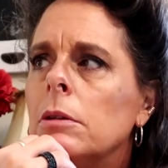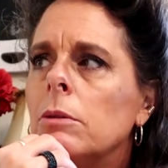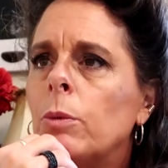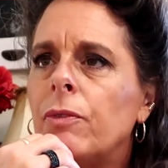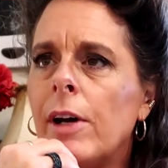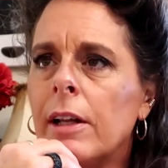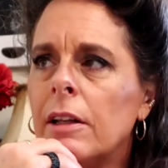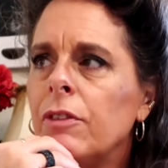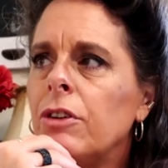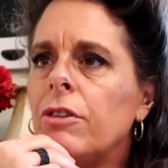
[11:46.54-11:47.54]
the fatty
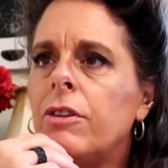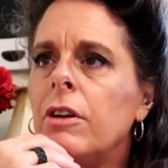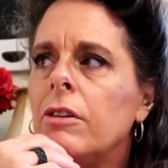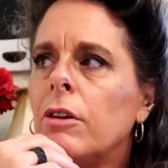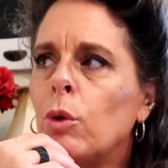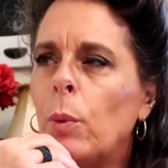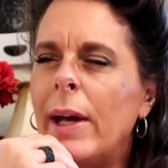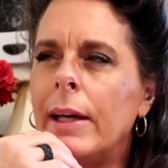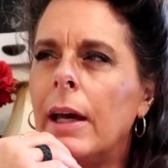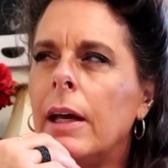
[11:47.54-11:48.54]
liver disease and the
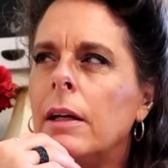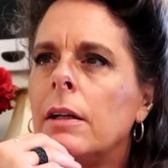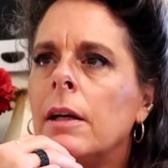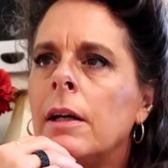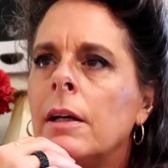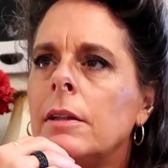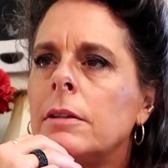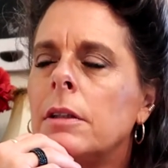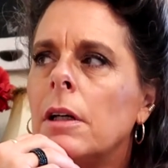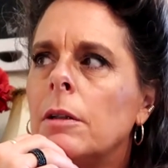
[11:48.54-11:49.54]
weight gain,
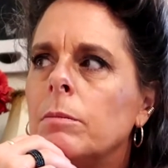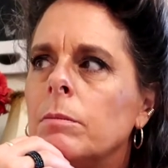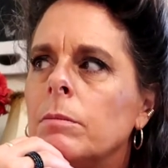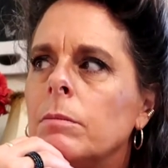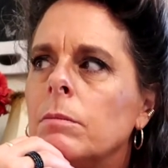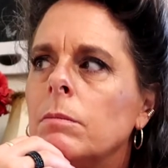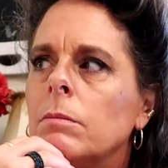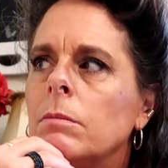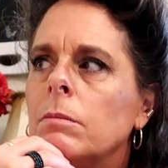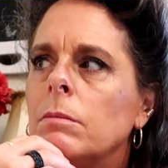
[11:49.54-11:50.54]
and
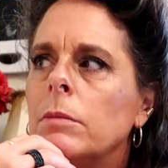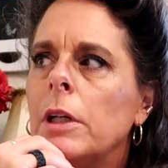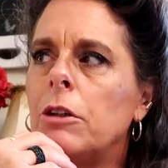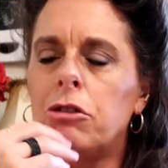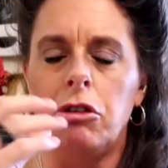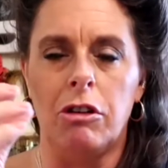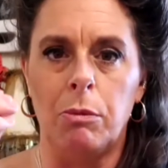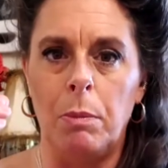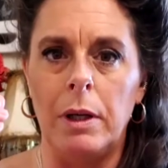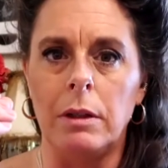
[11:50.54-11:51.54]
it's
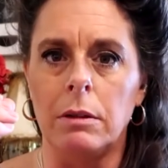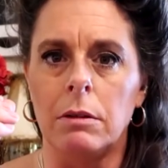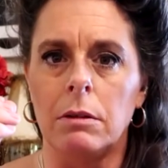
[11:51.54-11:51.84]
just been